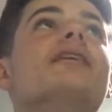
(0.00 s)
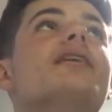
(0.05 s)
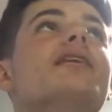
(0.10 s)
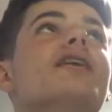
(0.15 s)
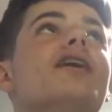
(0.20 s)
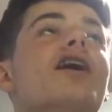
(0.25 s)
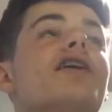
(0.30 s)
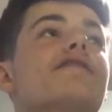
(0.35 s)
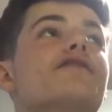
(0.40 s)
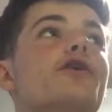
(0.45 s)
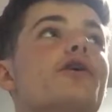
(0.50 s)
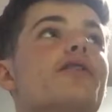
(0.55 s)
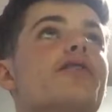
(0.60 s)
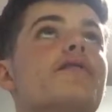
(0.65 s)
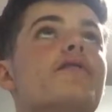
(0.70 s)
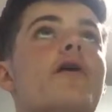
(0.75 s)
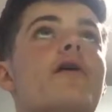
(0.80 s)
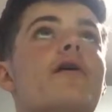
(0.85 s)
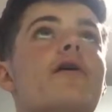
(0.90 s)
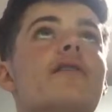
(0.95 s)
got a throw in
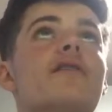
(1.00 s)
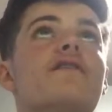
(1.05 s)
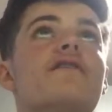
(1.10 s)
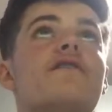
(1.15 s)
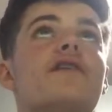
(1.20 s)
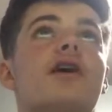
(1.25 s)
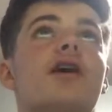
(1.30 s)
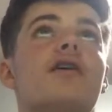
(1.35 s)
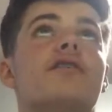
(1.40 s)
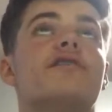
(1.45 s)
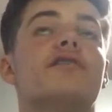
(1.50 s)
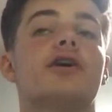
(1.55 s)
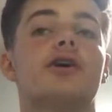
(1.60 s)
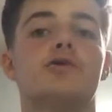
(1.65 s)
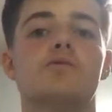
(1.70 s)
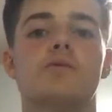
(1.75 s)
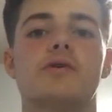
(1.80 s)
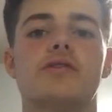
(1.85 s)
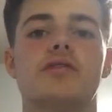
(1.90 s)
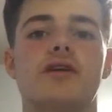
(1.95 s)
on the far side
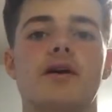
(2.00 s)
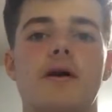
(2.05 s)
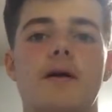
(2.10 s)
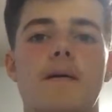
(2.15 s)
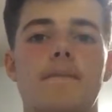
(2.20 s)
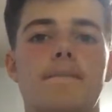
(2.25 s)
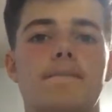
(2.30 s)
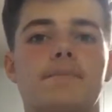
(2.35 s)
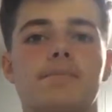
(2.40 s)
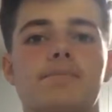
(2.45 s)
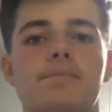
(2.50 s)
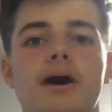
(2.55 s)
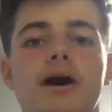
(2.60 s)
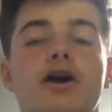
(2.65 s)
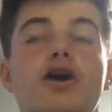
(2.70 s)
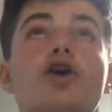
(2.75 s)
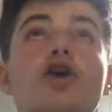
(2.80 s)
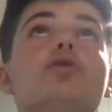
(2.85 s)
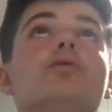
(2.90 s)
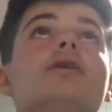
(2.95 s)
with
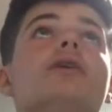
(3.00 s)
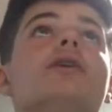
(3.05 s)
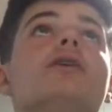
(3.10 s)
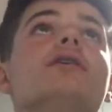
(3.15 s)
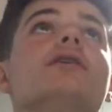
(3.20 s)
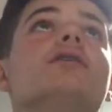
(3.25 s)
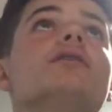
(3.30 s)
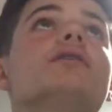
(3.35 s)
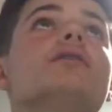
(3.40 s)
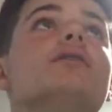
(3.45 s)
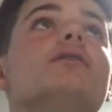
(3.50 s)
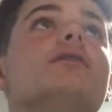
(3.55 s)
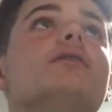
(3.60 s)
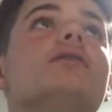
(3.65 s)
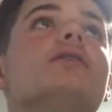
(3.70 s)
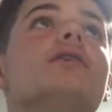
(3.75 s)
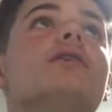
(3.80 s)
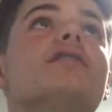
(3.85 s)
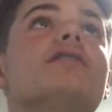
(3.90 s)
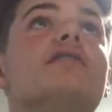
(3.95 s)
Bakuna.
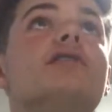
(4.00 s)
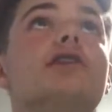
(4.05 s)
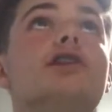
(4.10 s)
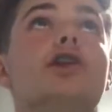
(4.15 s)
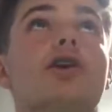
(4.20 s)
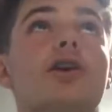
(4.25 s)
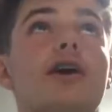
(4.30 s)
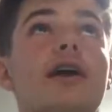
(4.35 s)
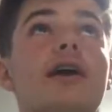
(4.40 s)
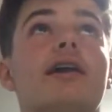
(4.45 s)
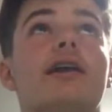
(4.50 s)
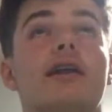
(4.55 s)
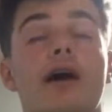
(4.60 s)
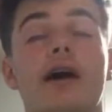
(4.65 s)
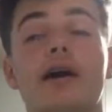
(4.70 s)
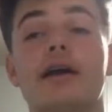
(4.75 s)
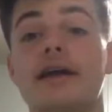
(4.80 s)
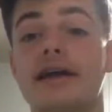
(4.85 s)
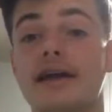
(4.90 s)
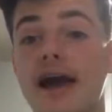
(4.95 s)
It's looking
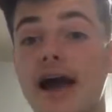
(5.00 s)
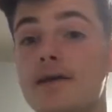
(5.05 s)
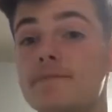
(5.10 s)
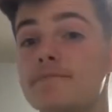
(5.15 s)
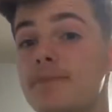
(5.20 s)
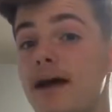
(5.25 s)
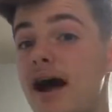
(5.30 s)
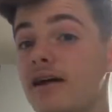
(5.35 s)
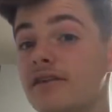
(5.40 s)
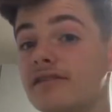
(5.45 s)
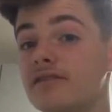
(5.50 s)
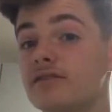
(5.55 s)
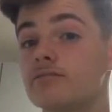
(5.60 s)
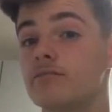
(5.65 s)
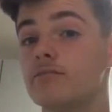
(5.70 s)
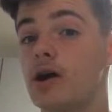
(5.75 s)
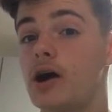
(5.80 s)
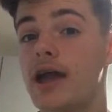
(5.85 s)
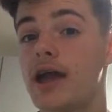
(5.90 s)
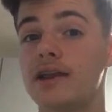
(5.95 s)
like Callum Patterson
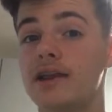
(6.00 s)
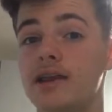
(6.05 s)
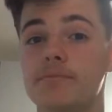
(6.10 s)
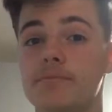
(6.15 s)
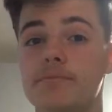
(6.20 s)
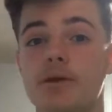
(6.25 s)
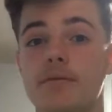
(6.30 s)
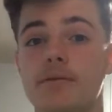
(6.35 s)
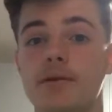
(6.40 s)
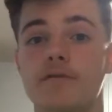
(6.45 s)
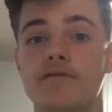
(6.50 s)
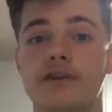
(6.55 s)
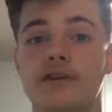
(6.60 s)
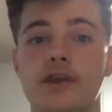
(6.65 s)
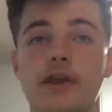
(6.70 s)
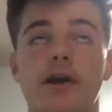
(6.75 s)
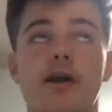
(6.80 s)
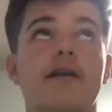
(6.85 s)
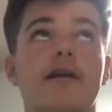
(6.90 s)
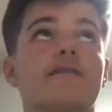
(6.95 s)
might end up coming on
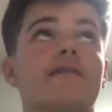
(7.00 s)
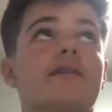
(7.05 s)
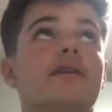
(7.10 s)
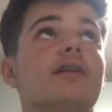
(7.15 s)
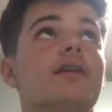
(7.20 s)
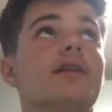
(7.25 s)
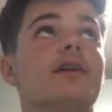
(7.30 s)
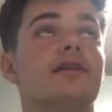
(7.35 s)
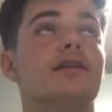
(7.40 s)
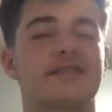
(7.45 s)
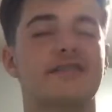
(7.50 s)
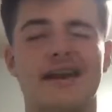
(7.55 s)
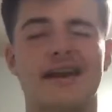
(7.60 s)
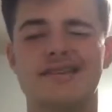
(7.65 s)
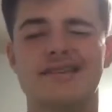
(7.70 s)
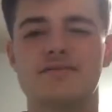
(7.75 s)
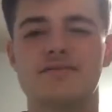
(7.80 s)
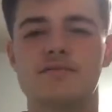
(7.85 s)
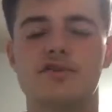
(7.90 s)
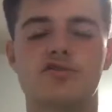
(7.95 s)
for
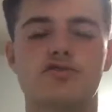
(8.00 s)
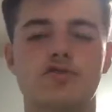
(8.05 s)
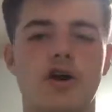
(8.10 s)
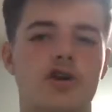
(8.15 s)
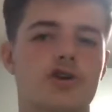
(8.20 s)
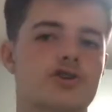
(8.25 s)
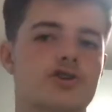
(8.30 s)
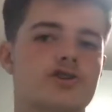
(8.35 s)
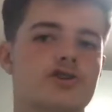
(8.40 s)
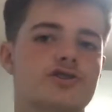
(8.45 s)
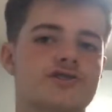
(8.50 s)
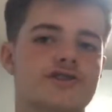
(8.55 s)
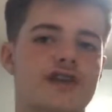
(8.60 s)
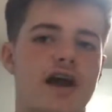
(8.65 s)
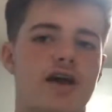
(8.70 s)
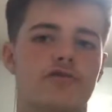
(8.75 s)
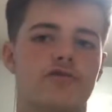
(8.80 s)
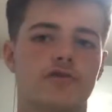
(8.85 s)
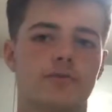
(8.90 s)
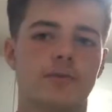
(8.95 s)
Cardiff. He's getting some
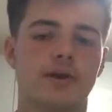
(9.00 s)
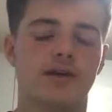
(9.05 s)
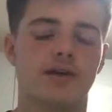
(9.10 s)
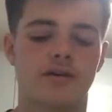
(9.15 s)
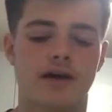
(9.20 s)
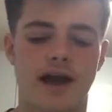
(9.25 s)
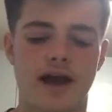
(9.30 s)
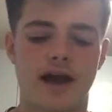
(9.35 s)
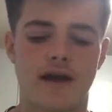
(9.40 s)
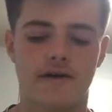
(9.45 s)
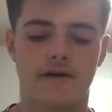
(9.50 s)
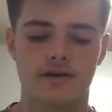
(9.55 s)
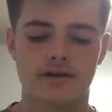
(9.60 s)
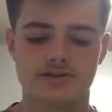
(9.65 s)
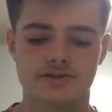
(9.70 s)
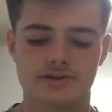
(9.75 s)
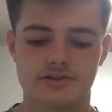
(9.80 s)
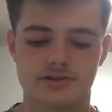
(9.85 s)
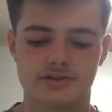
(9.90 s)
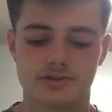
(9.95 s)
instructions now from
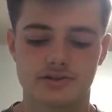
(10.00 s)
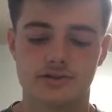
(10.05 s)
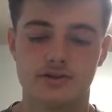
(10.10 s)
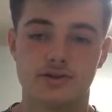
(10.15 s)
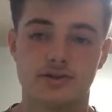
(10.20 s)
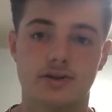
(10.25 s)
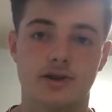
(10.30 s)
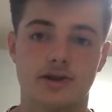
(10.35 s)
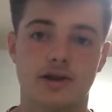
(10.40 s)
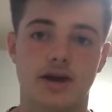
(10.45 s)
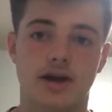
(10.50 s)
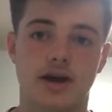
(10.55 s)
Neil Harris.